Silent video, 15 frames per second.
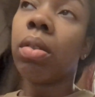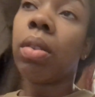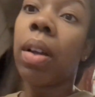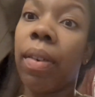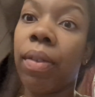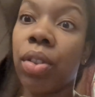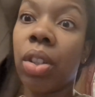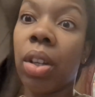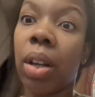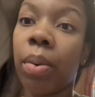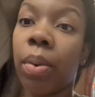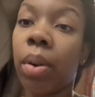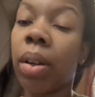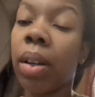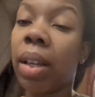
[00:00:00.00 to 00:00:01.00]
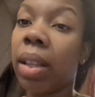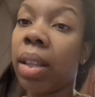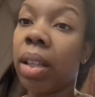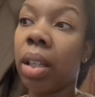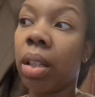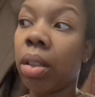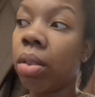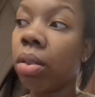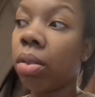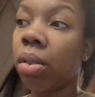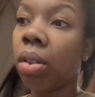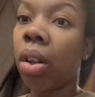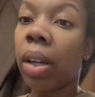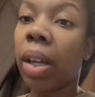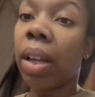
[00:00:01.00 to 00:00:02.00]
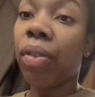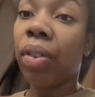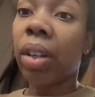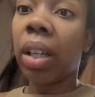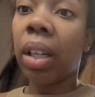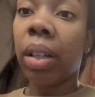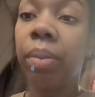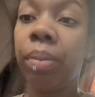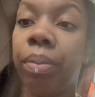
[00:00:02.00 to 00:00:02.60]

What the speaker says: have a shower, and then start getting ready.